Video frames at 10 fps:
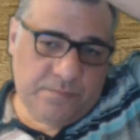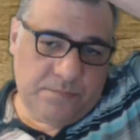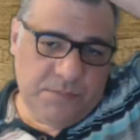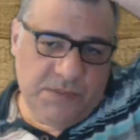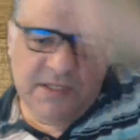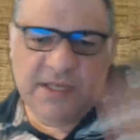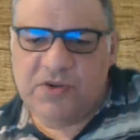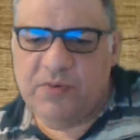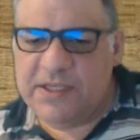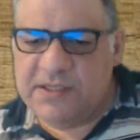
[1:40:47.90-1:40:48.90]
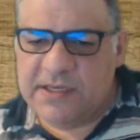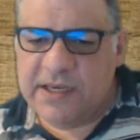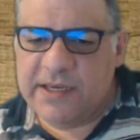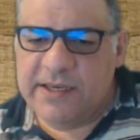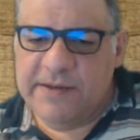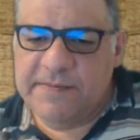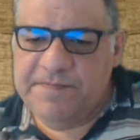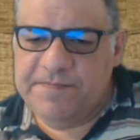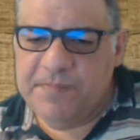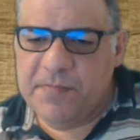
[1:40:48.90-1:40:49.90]
Isn't there queen c8 here?
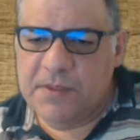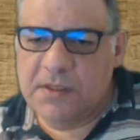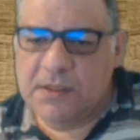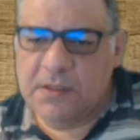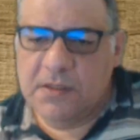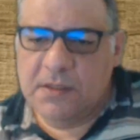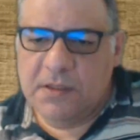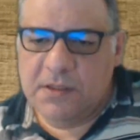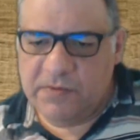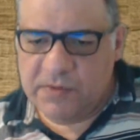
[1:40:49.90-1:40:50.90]
The